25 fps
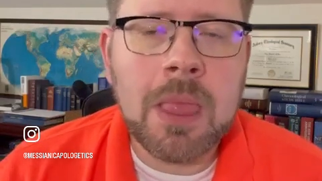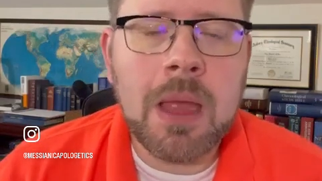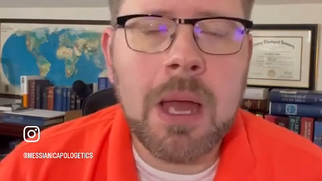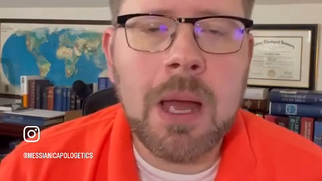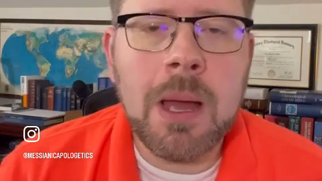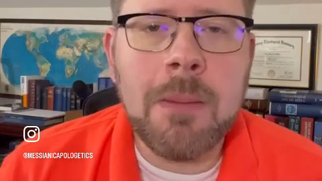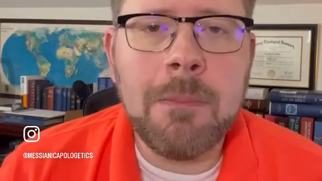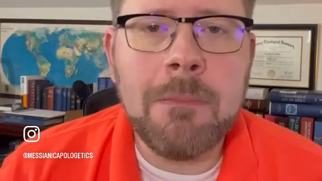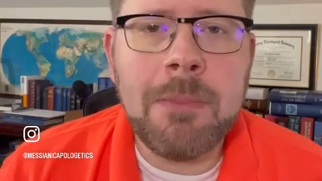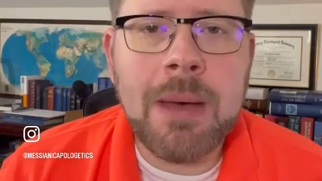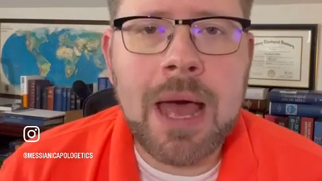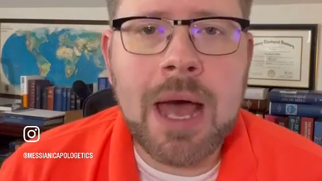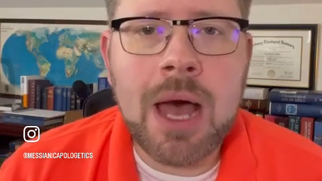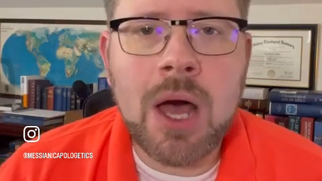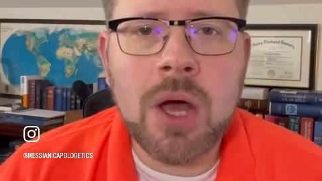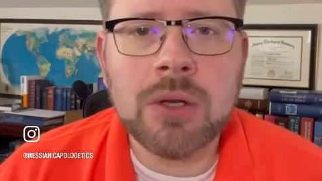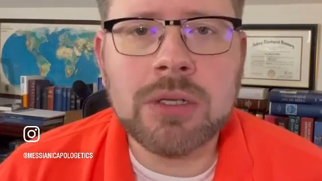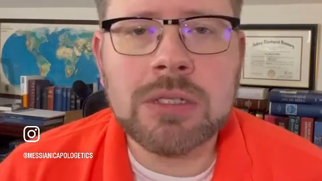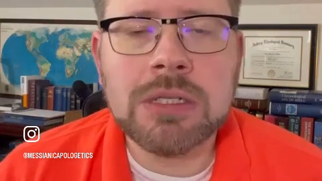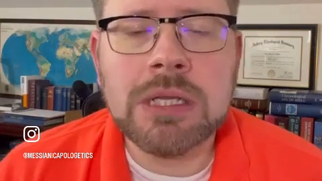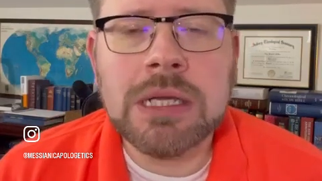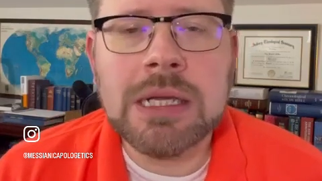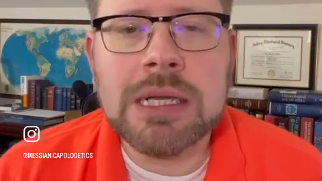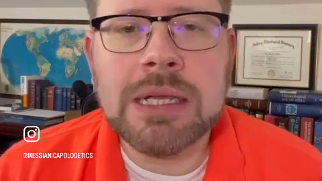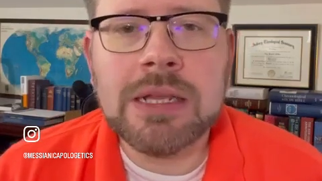
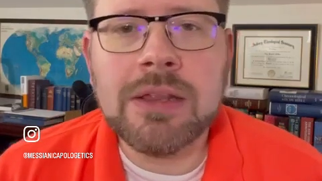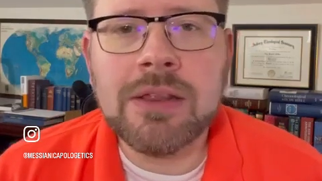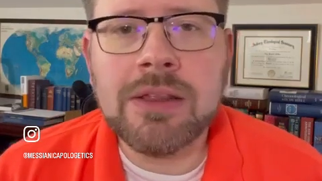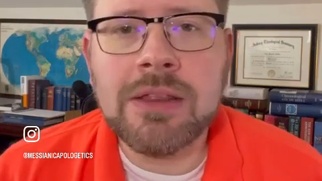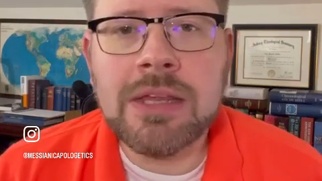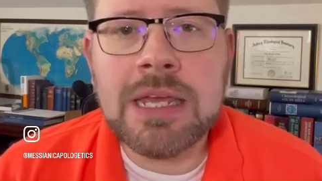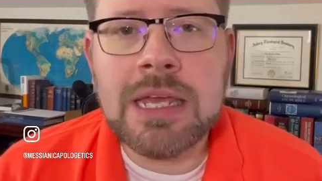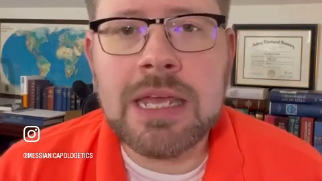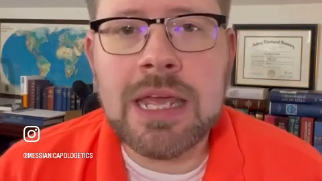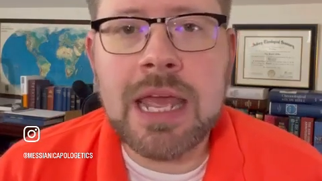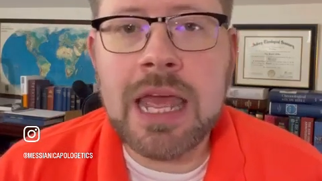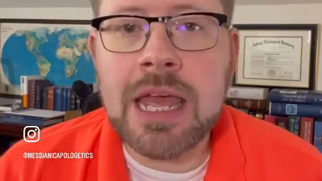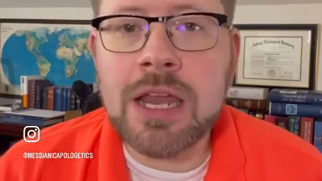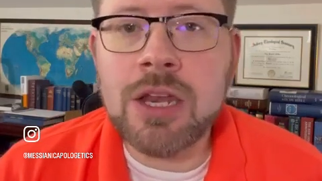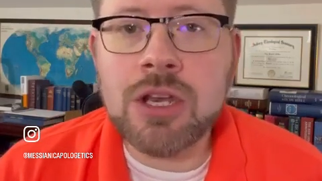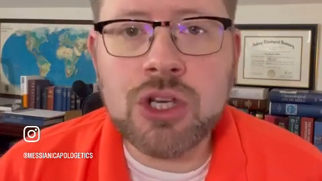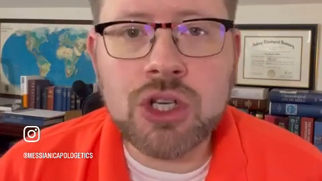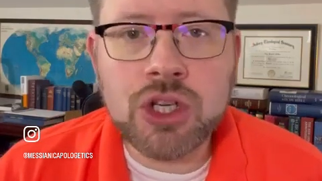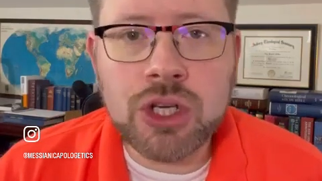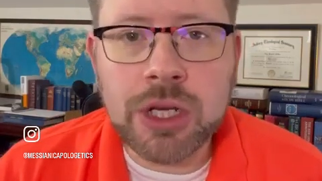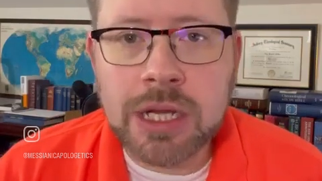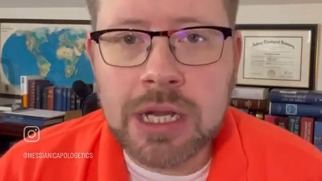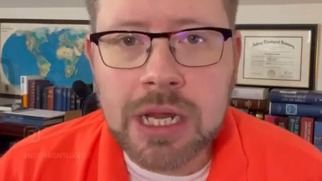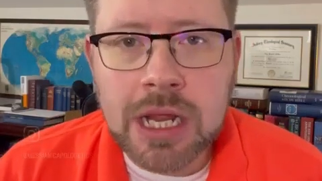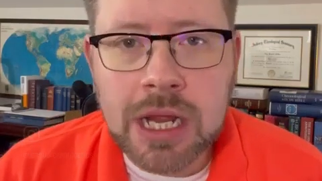about the
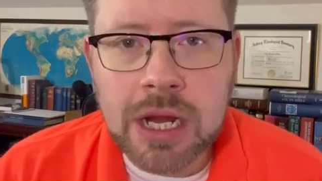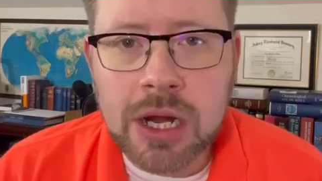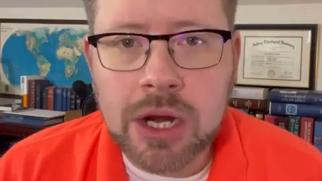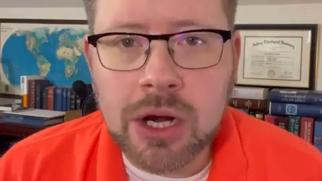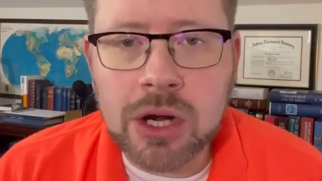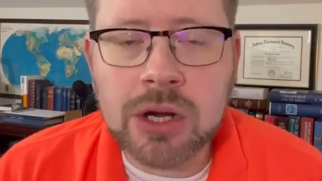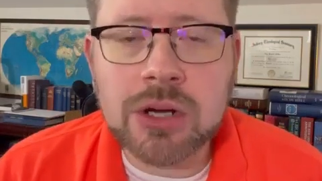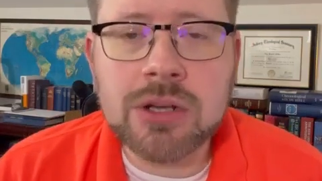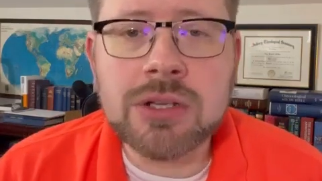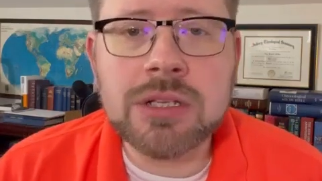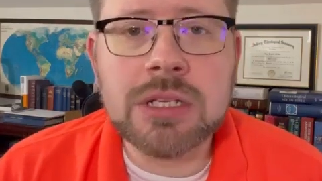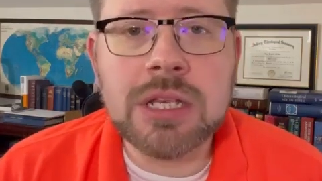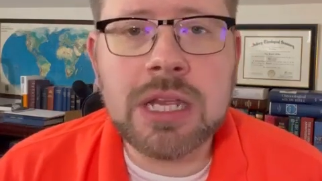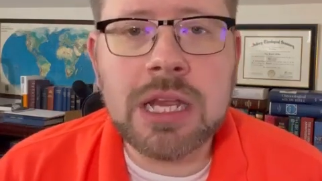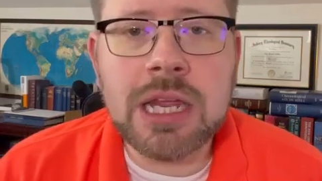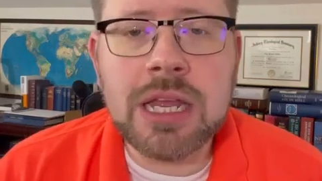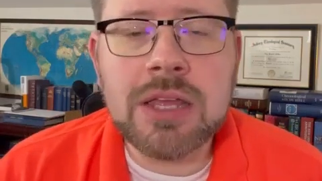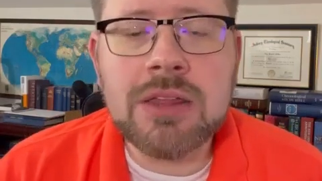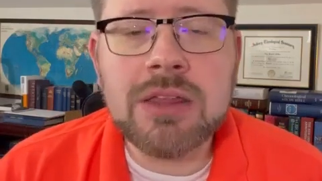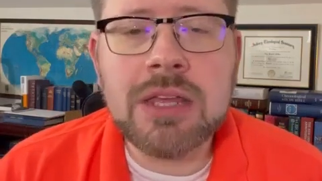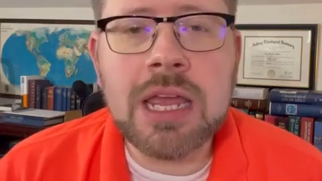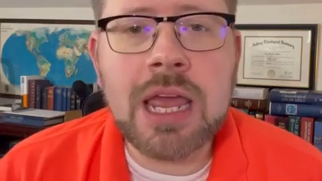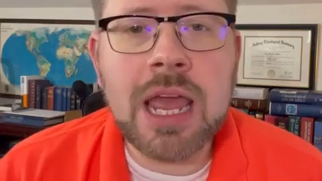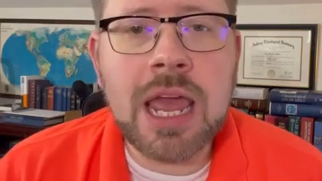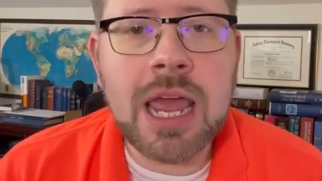engineers
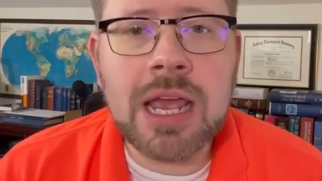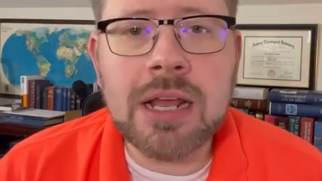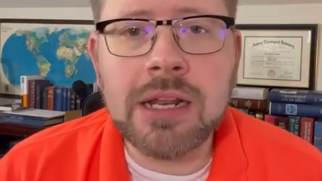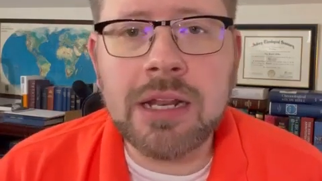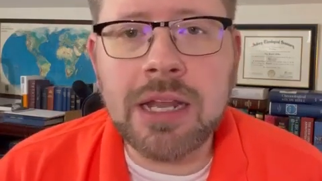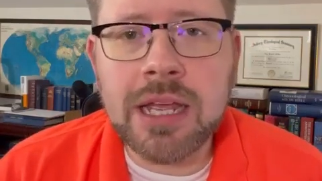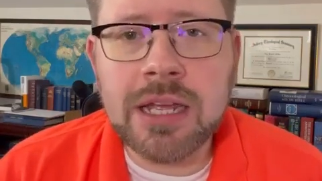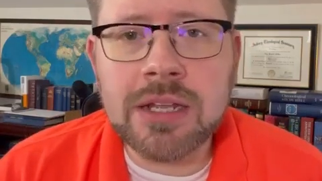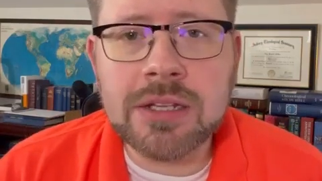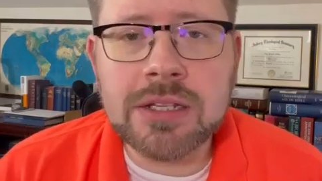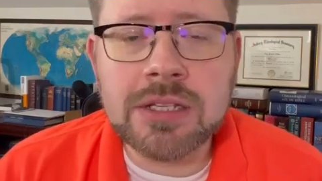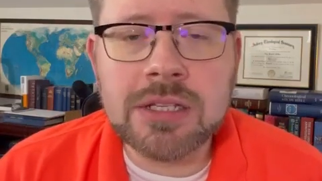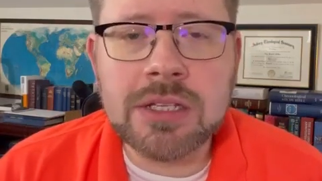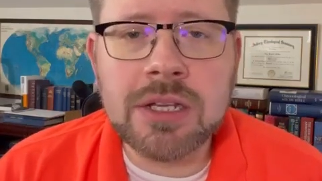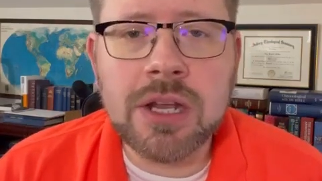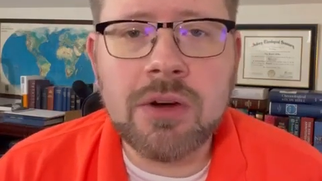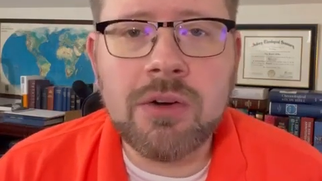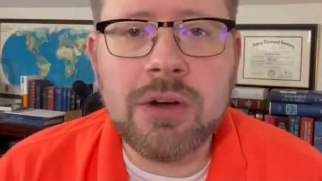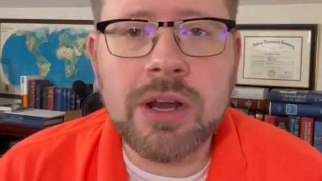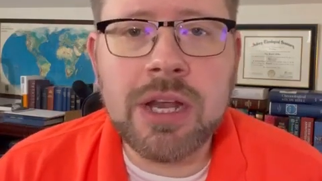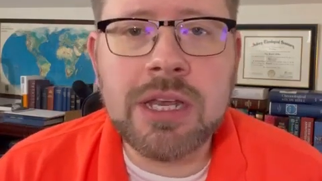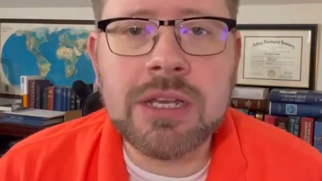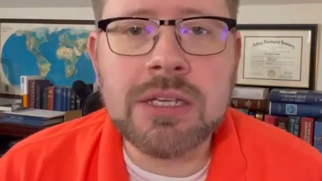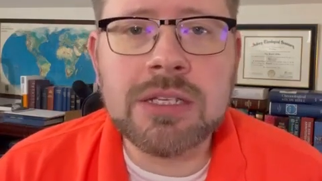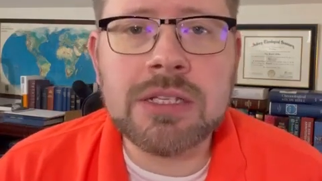in the Alien
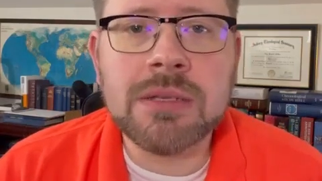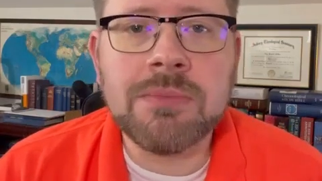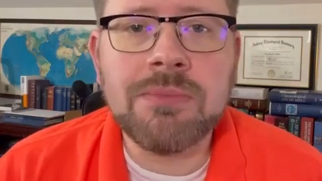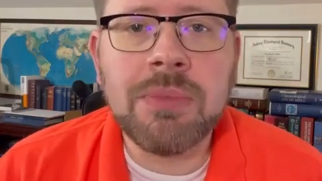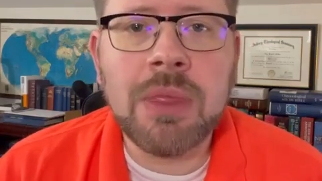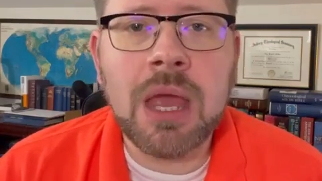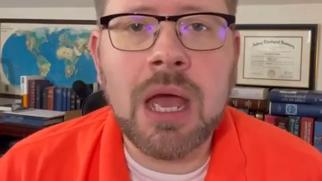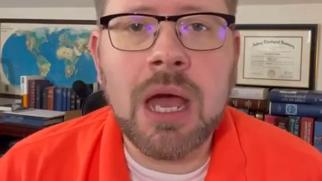series,